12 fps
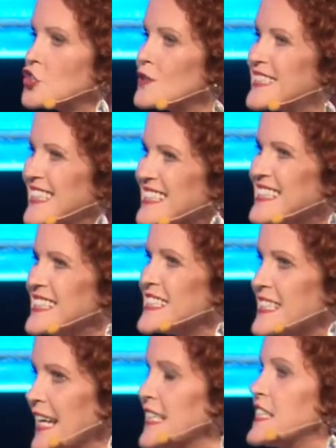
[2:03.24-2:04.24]
So this
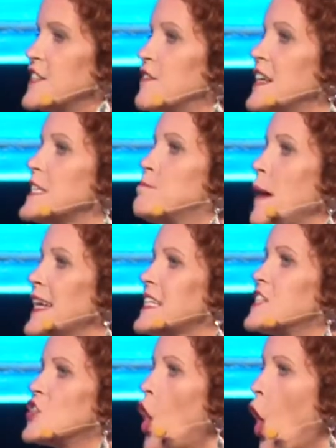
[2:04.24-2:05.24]
incentive is
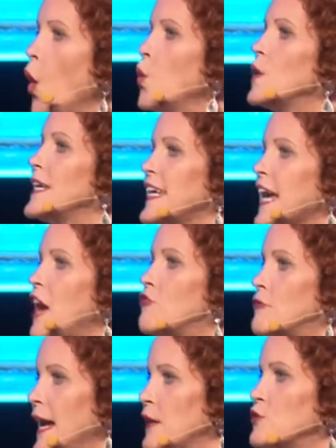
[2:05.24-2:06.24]
based only
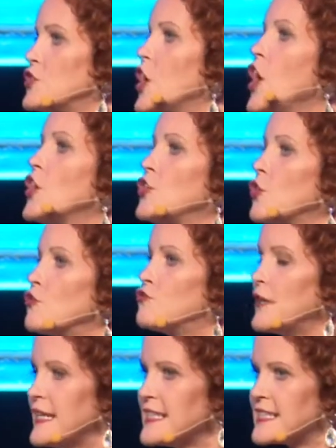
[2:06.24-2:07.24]
around your
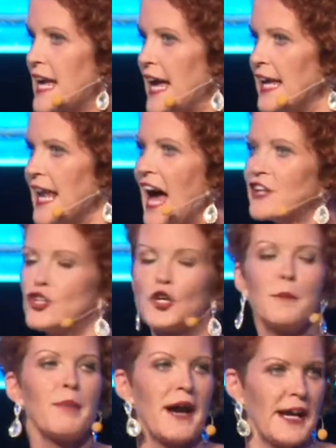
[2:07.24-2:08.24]
retail and
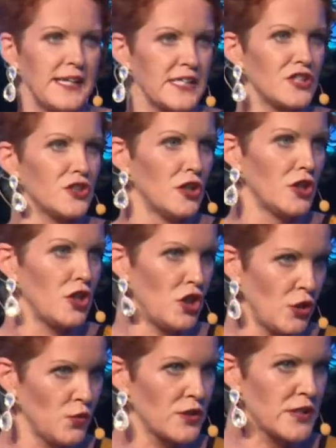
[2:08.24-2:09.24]
your personal
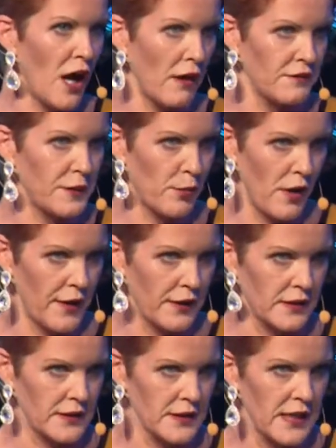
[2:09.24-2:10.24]
use of the
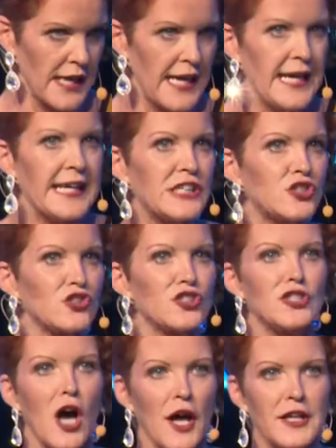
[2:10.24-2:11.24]
product. It
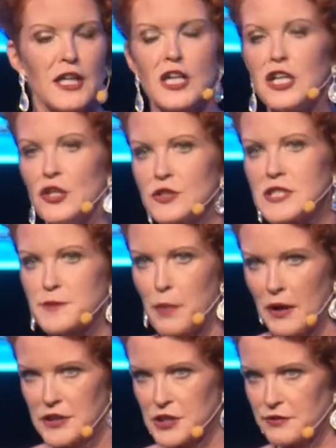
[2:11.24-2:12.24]
does not include
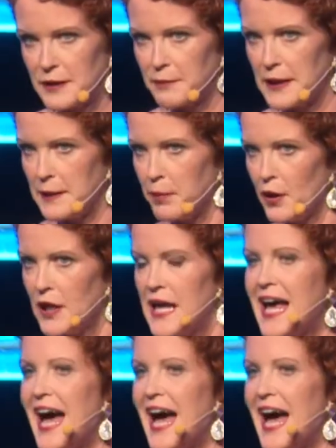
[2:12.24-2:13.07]
sponsoring people,